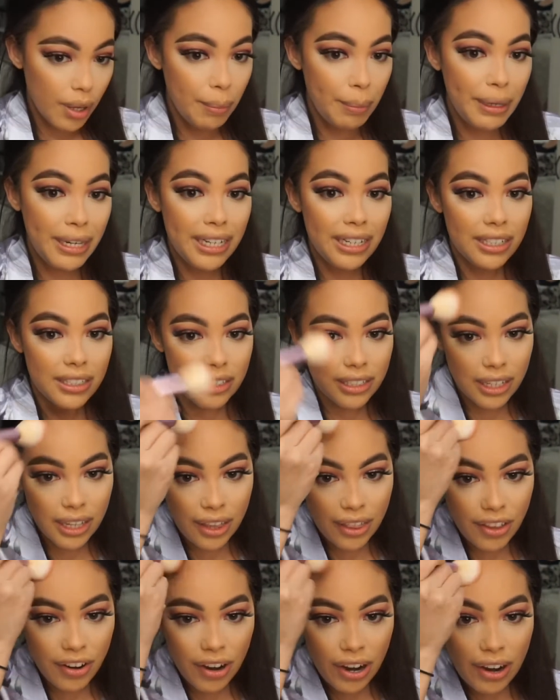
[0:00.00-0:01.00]
Because
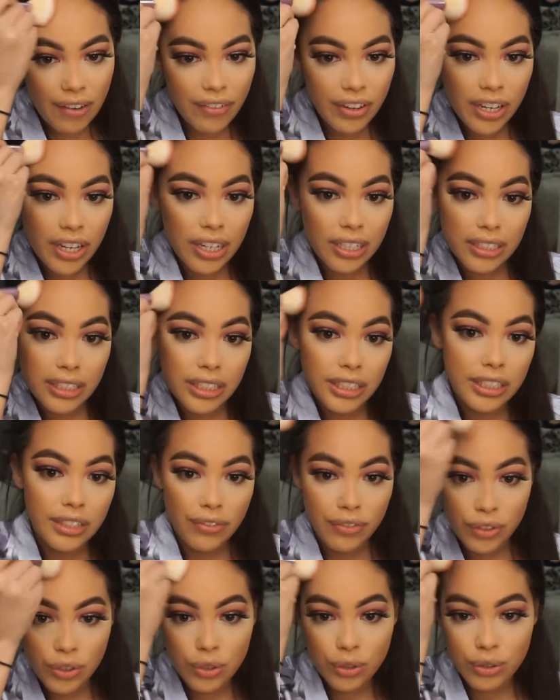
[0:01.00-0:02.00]
they're having a
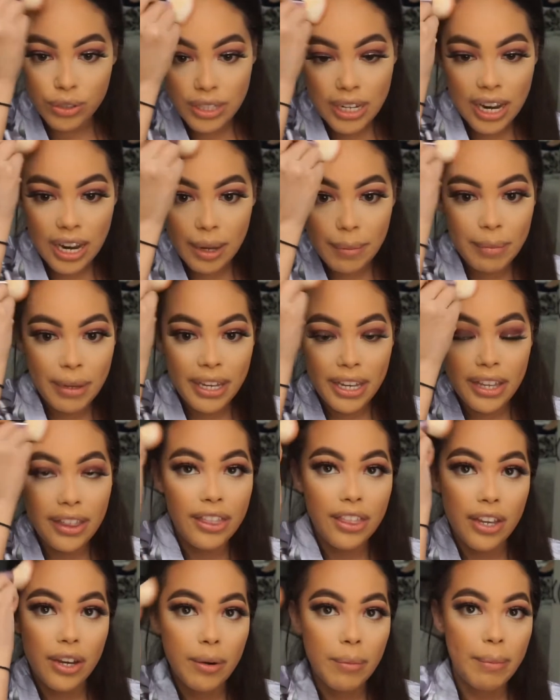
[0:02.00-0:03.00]
difficult time
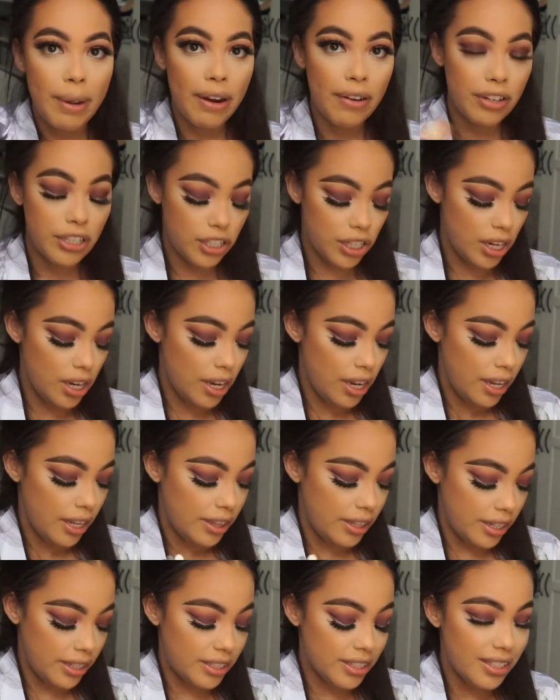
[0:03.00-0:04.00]
in their marriage,
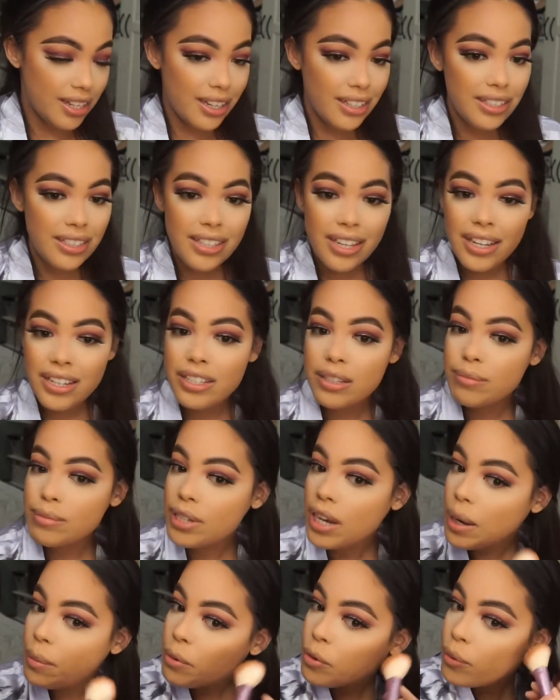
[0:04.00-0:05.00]
they decide to take some
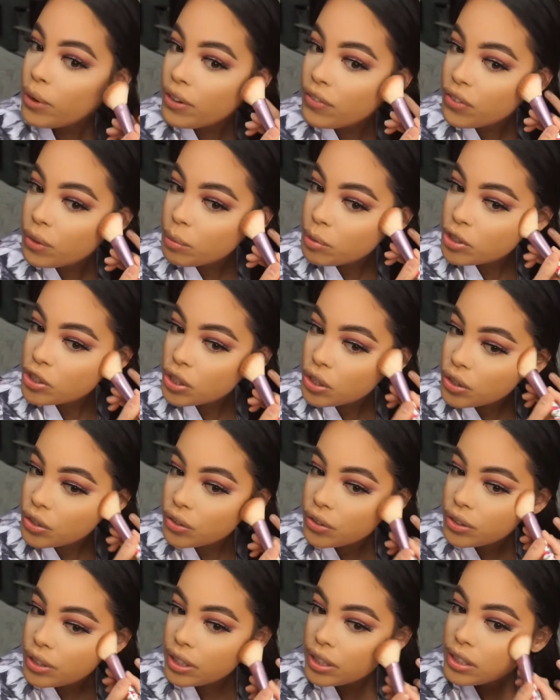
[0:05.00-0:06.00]
time away from each
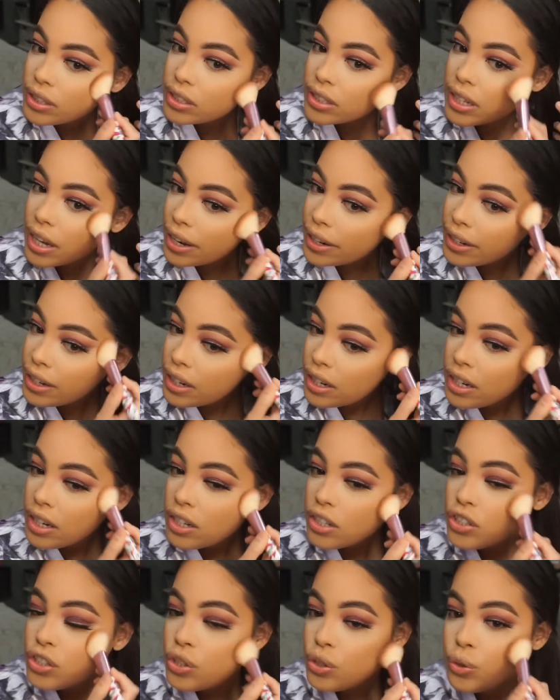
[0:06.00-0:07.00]
other. They decide
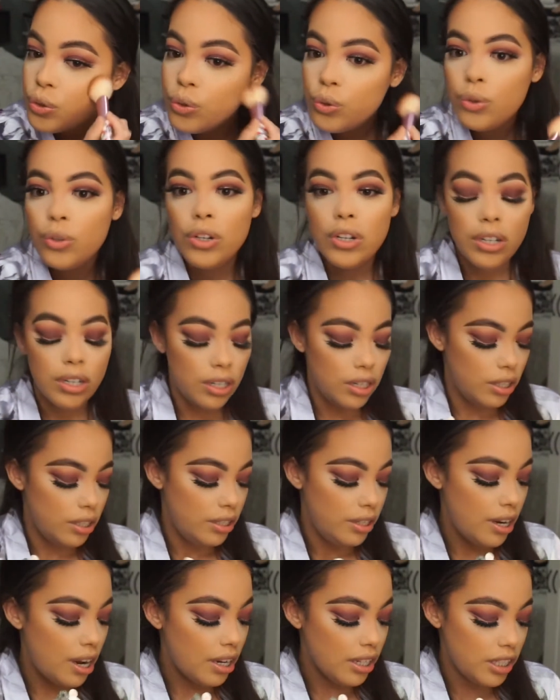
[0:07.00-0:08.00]
to
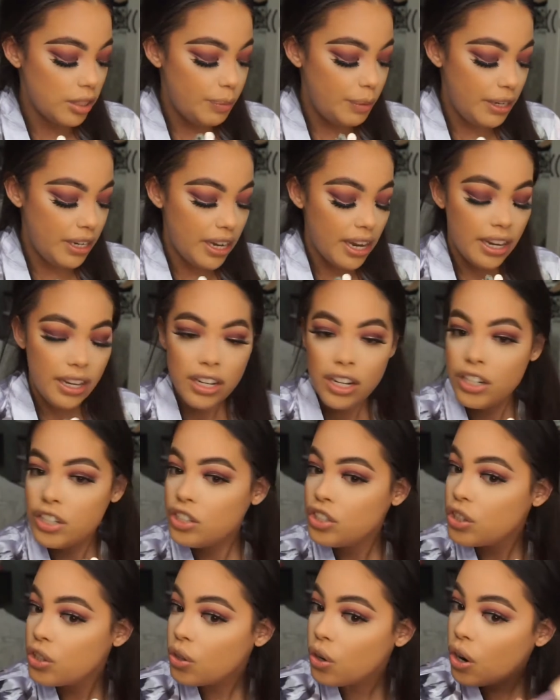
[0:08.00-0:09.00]
not speak and cut
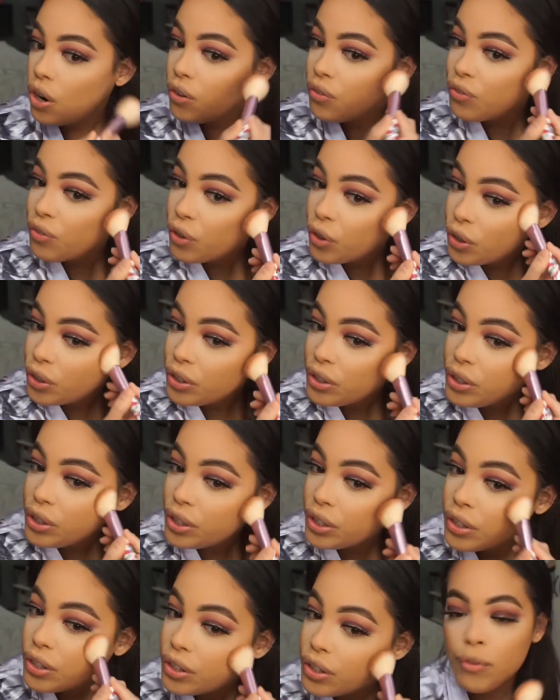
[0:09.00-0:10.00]
each other off for a
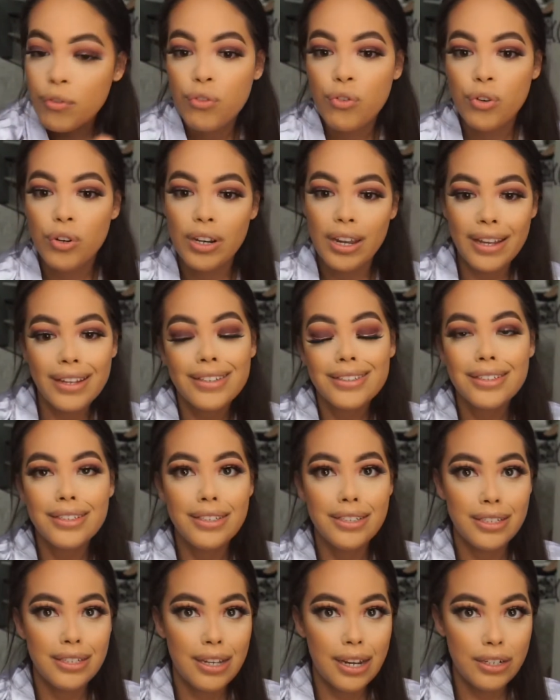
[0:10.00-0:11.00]
year before like to
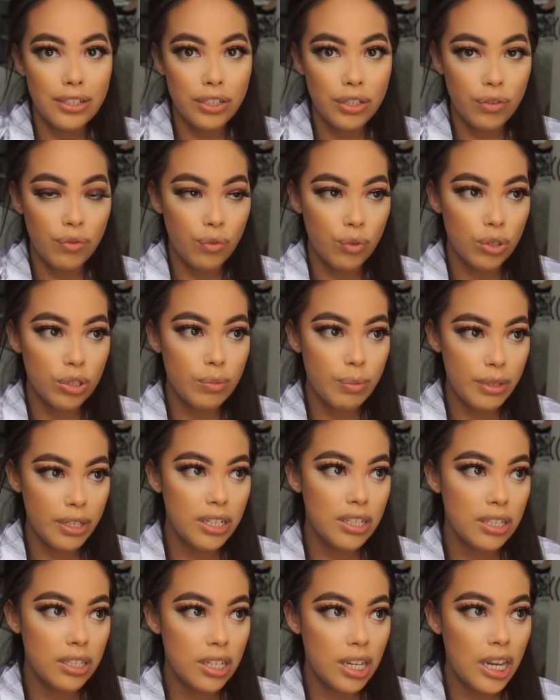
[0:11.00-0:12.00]
decide to divorce,
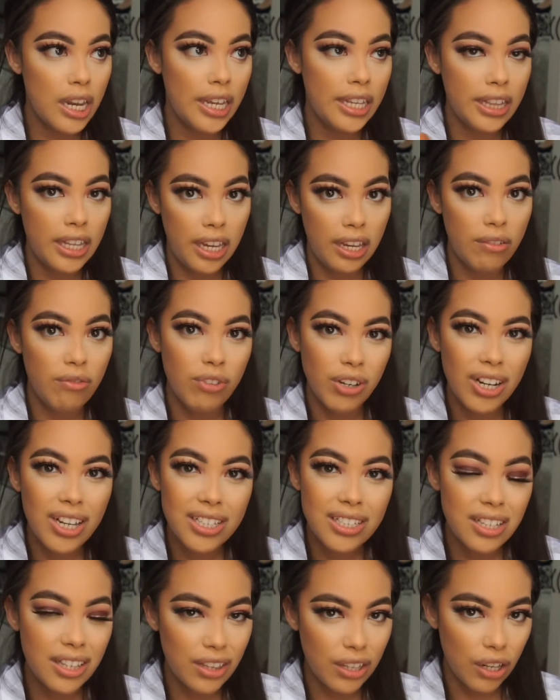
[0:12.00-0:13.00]
because like they
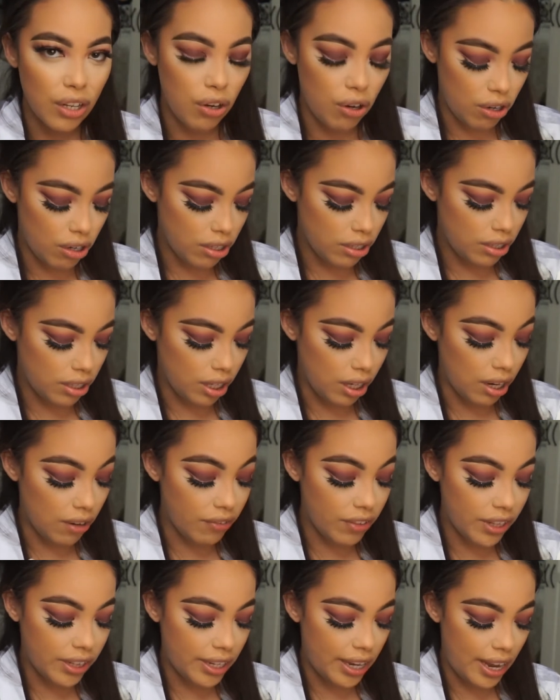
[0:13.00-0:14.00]
realized that the love
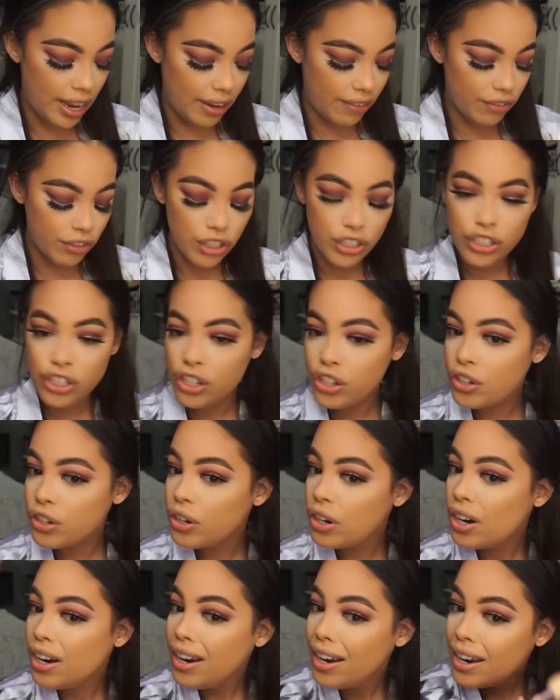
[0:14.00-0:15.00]
that they had for each
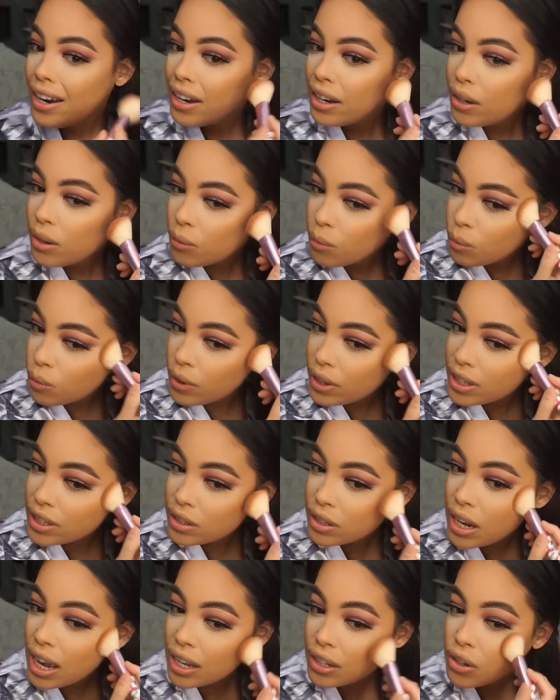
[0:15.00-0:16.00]
other,
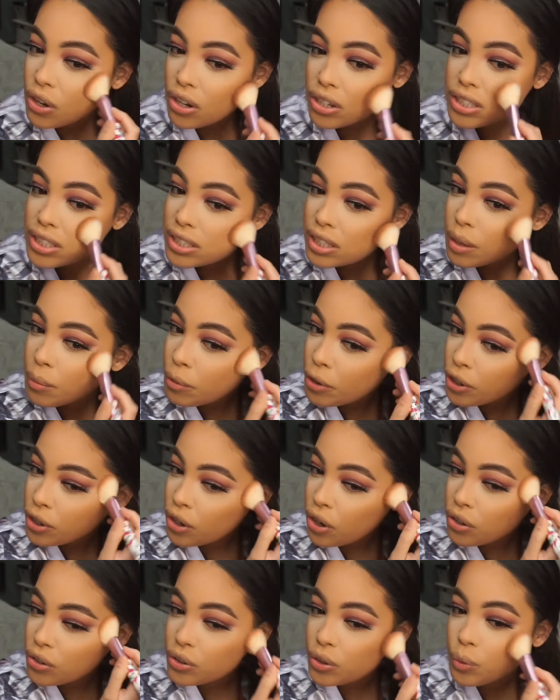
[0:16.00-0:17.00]
it got lost somewhere
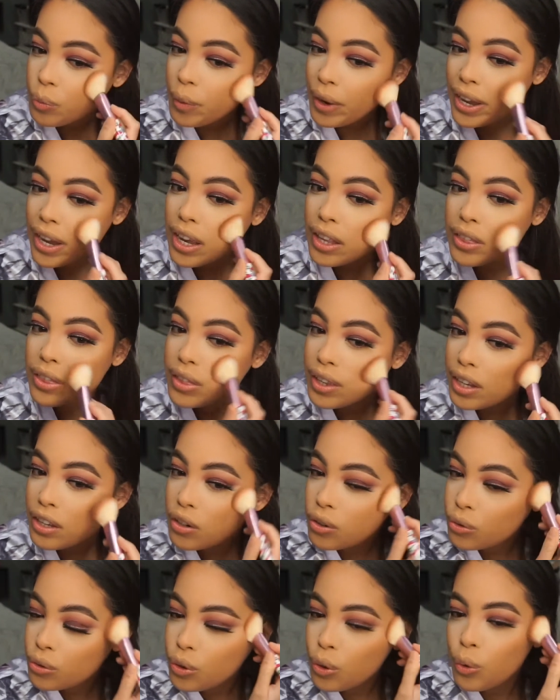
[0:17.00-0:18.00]
along the way, and they
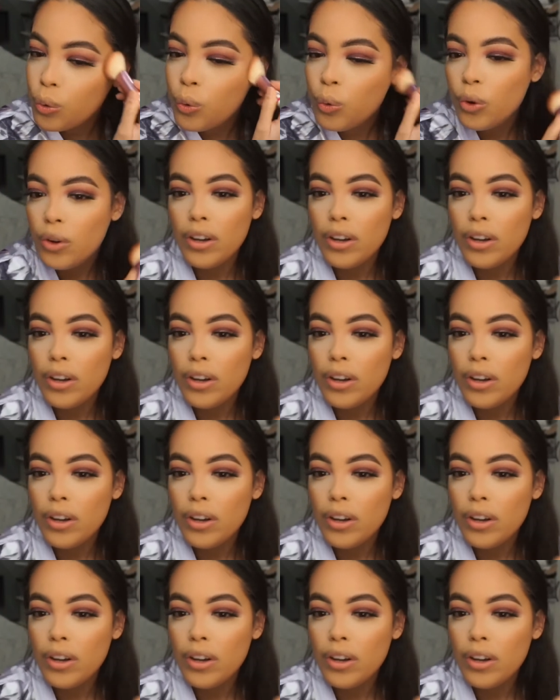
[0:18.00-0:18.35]
don't know